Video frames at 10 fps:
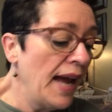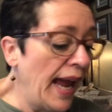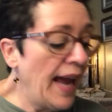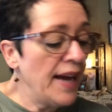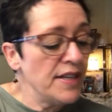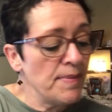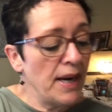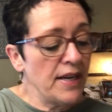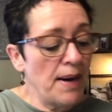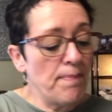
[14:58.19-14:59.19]
And
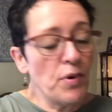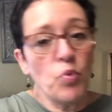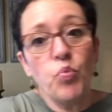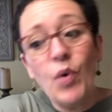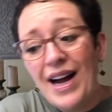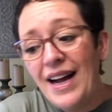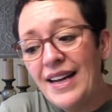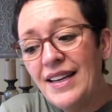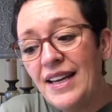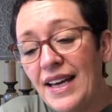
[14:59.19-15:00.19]
my number
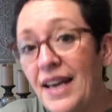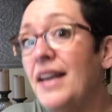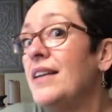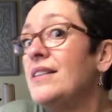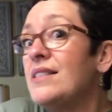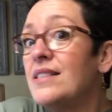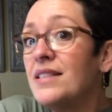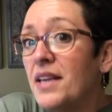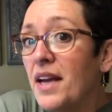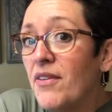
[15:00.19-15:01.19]
one
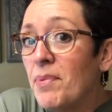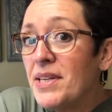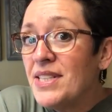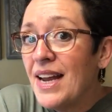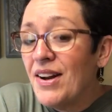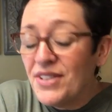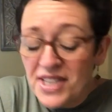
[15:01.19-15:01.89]
is, everybody say it all